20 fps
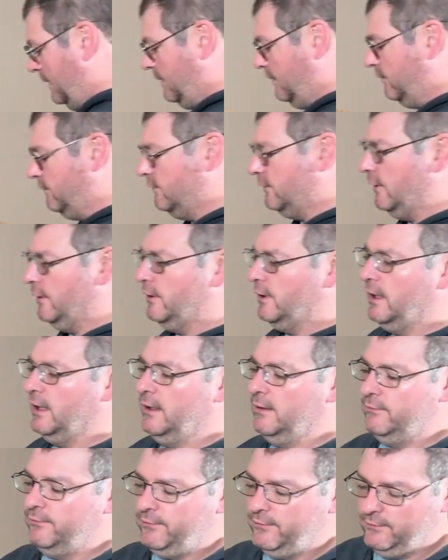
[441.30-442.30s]
to start
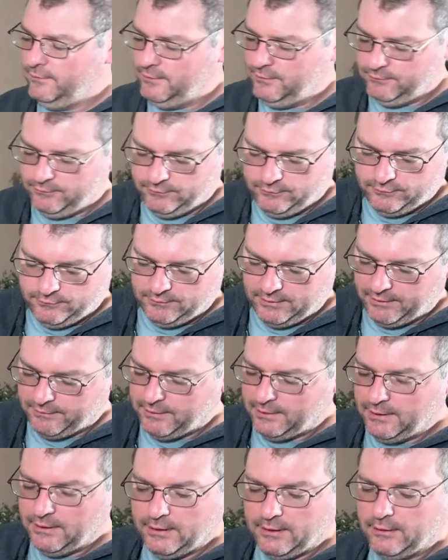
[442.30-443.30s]
off, there's
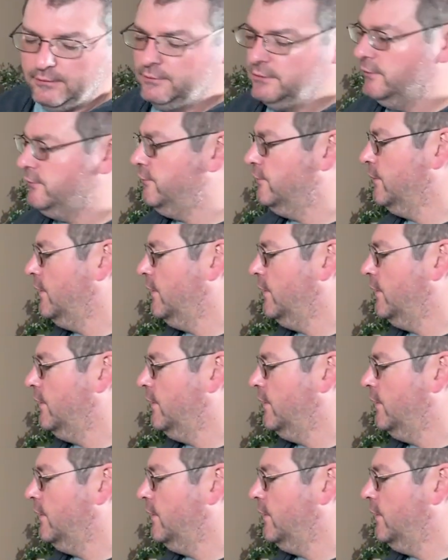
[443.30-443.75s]
nothing in here, just some